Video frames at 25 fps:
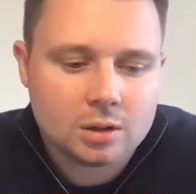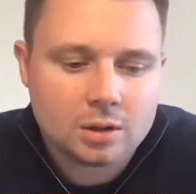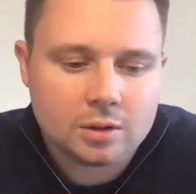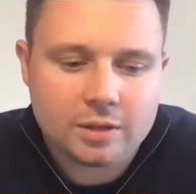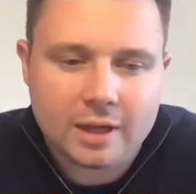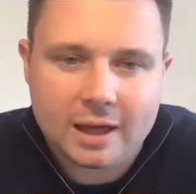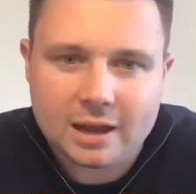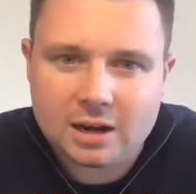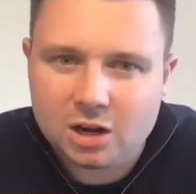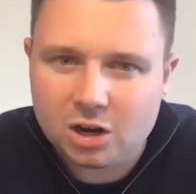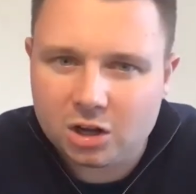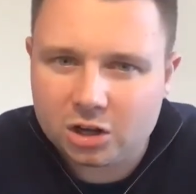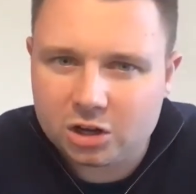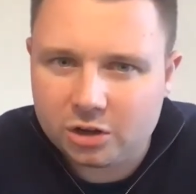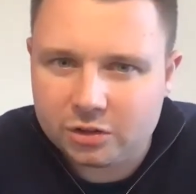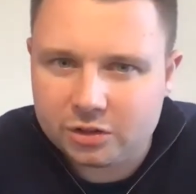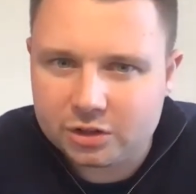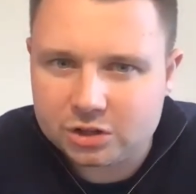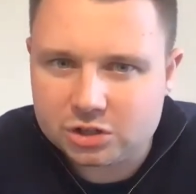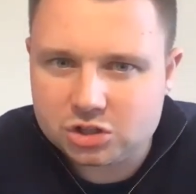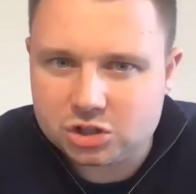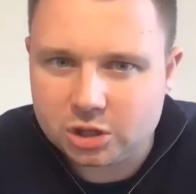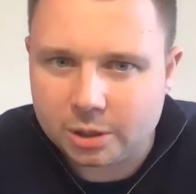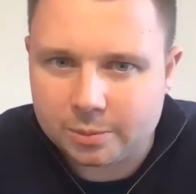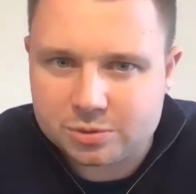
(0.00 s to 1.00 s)
Then look at the
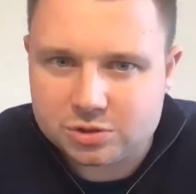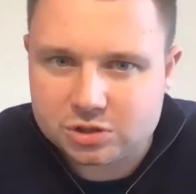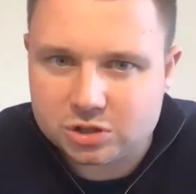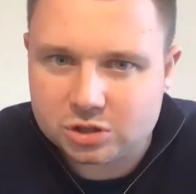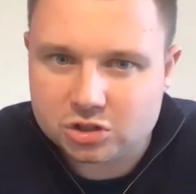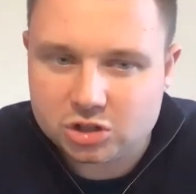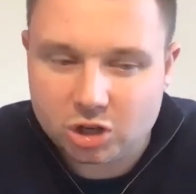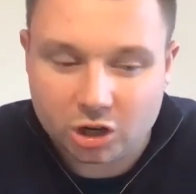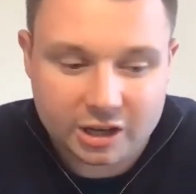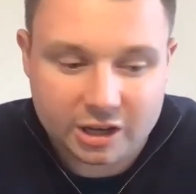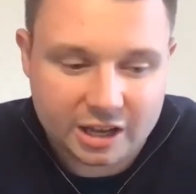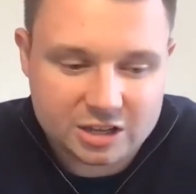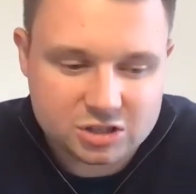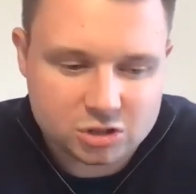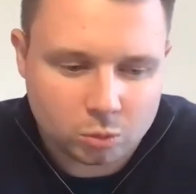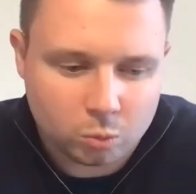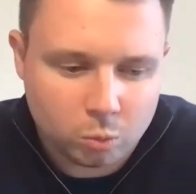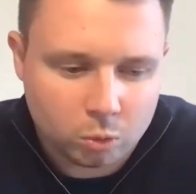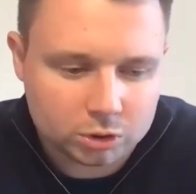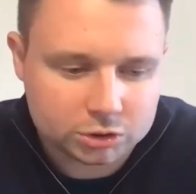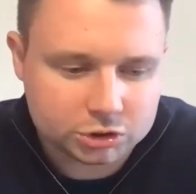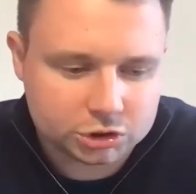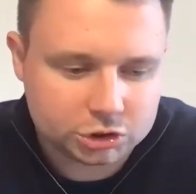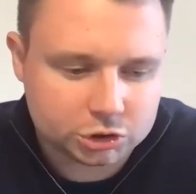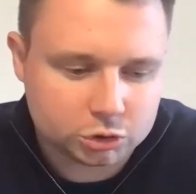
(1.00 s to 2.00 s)
substance. Okay, so
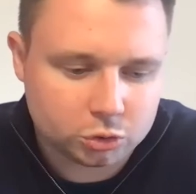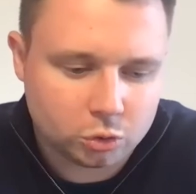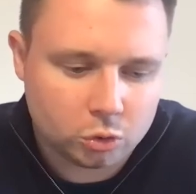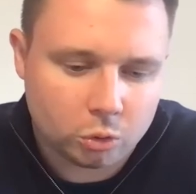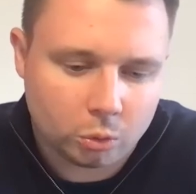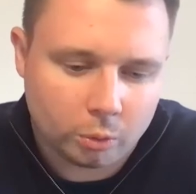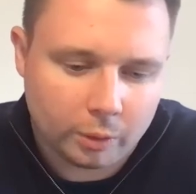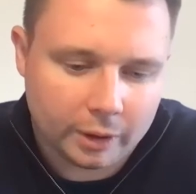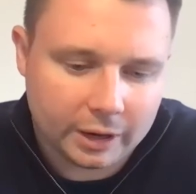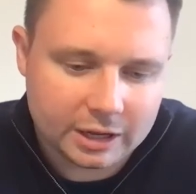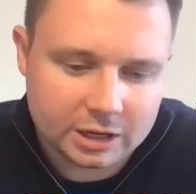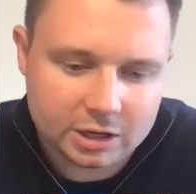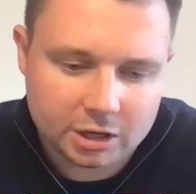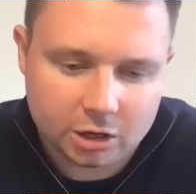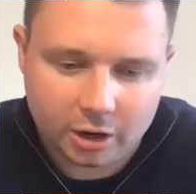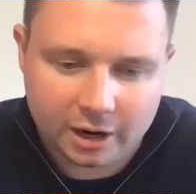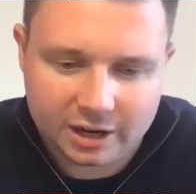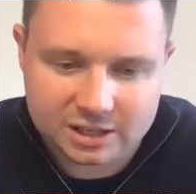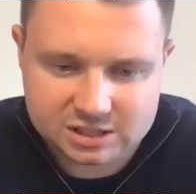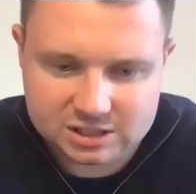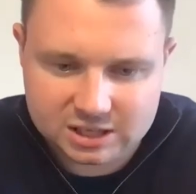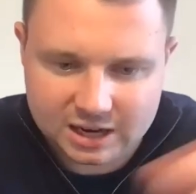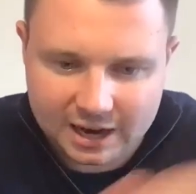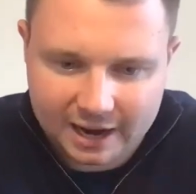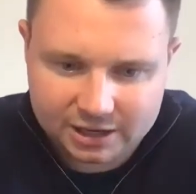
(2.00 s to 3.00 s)
what story can I
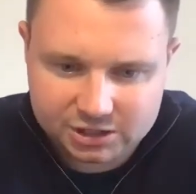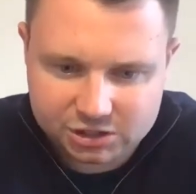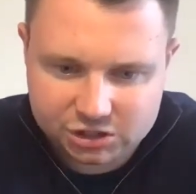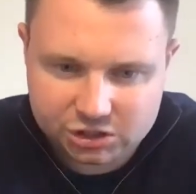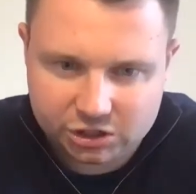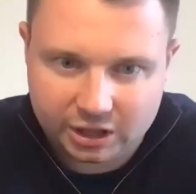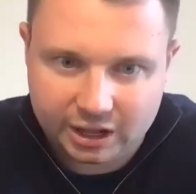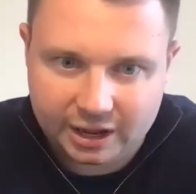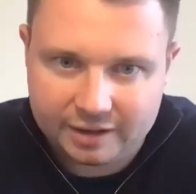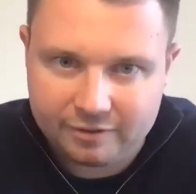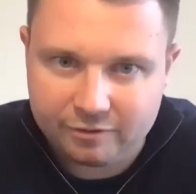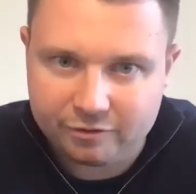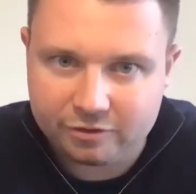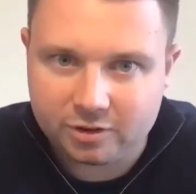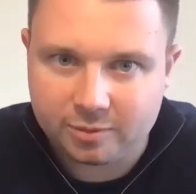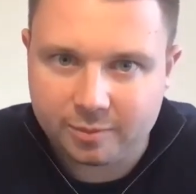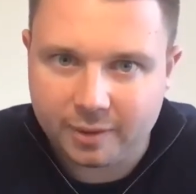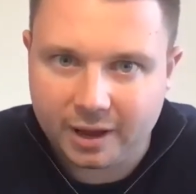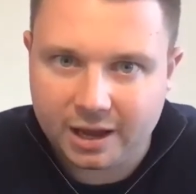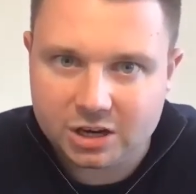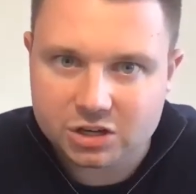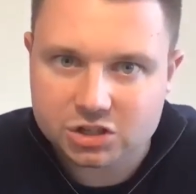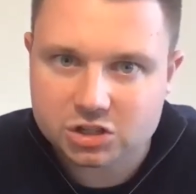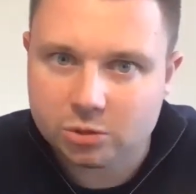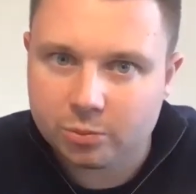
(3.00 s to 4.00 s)
attach to that
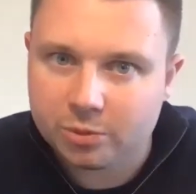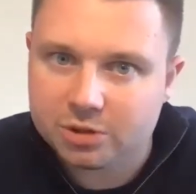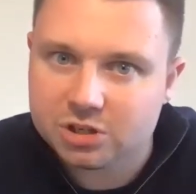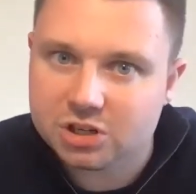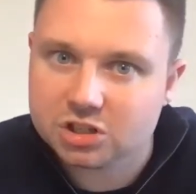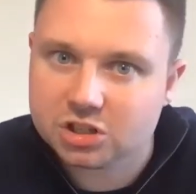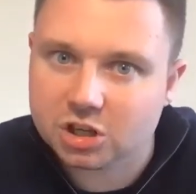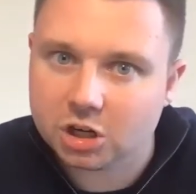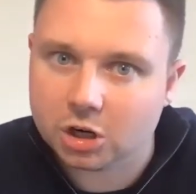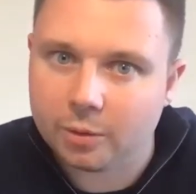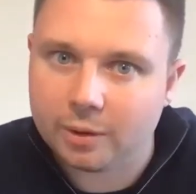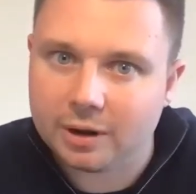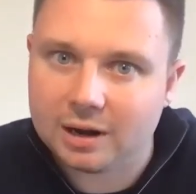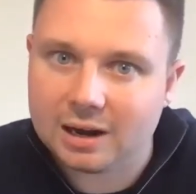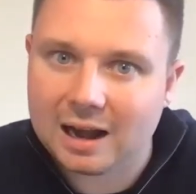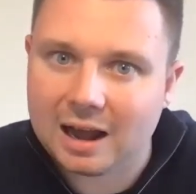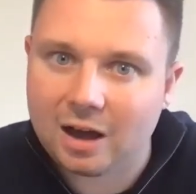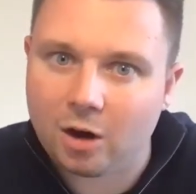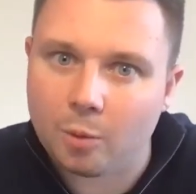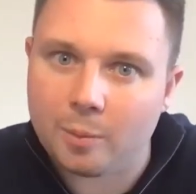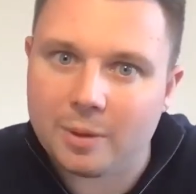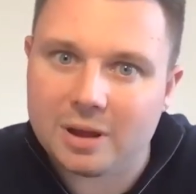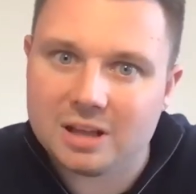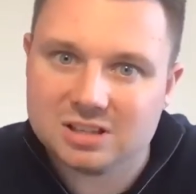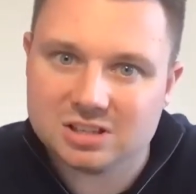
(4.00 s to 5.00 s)
information, which is going to allow
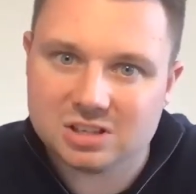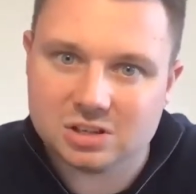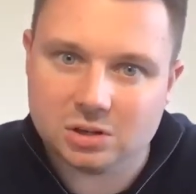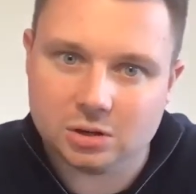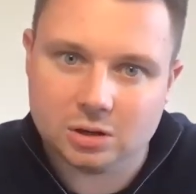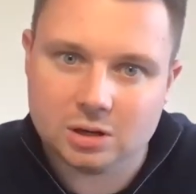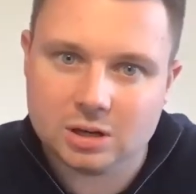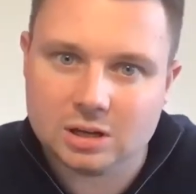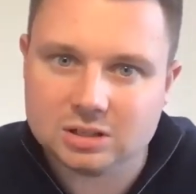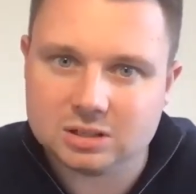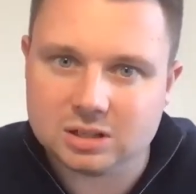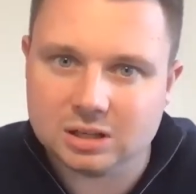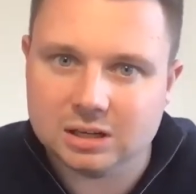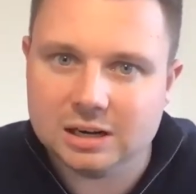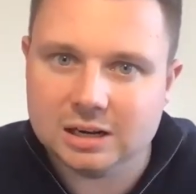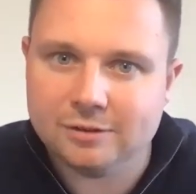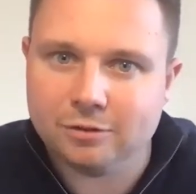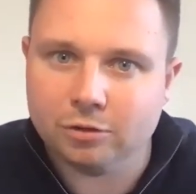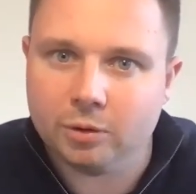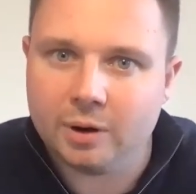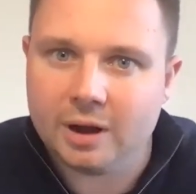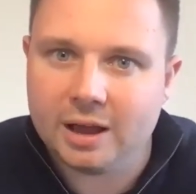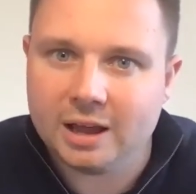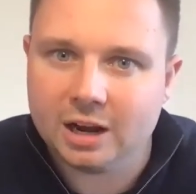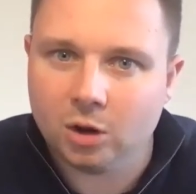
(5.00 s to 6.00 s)
me to
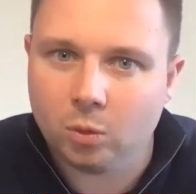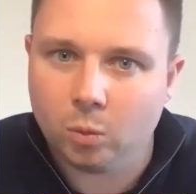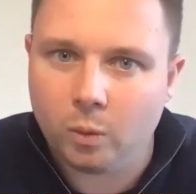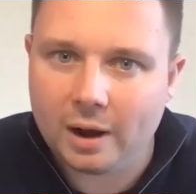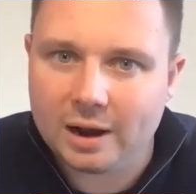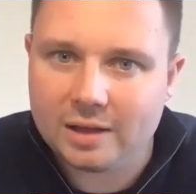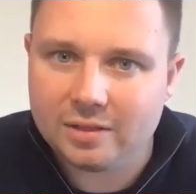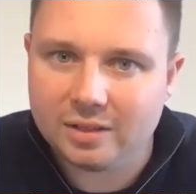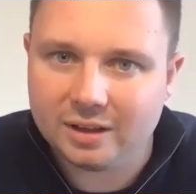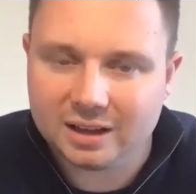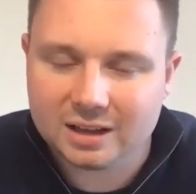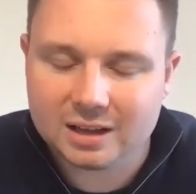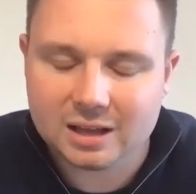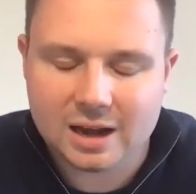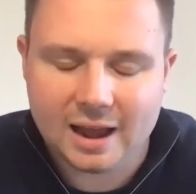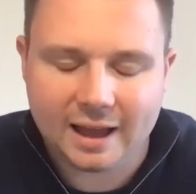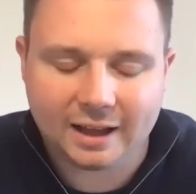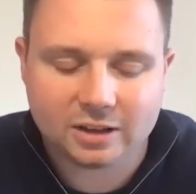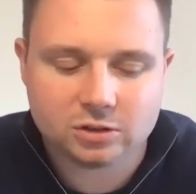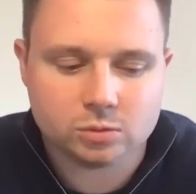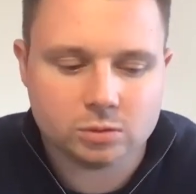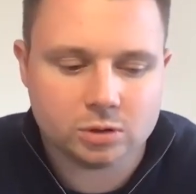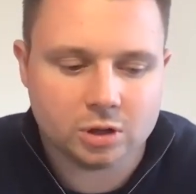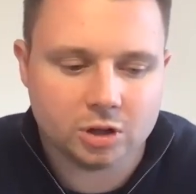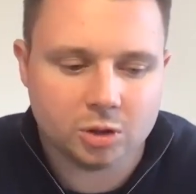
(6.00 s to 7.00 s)
deliver it in a way that
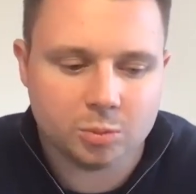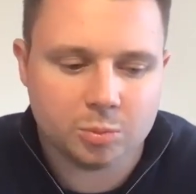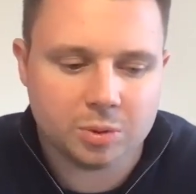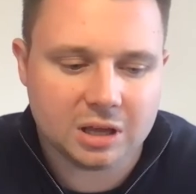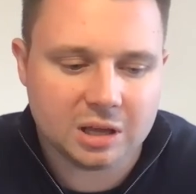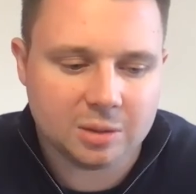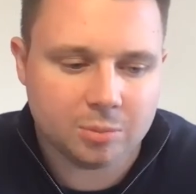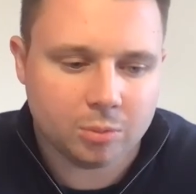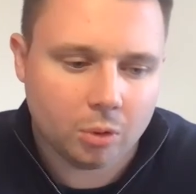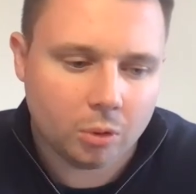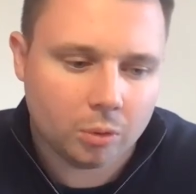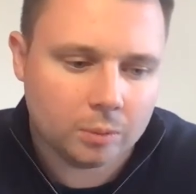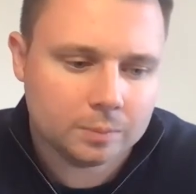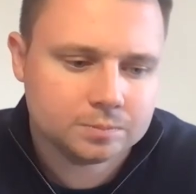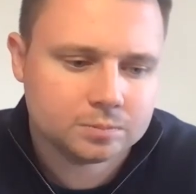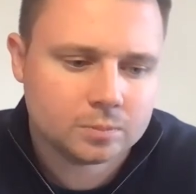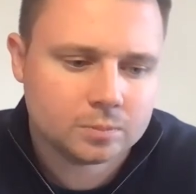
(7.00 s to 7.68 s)
connects with other people?